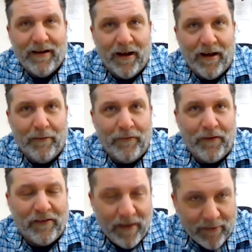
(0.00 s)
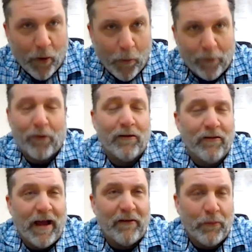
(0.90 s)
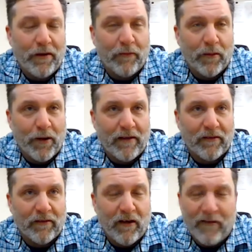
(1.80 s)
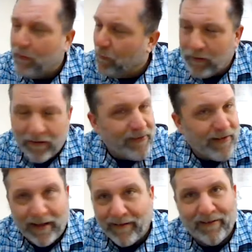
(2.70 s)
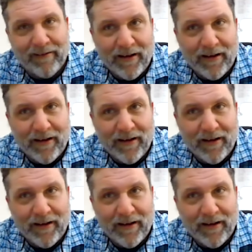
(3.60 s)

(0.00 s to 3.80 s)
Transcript: of the season opener last week for Nebraska softball. It really stinks.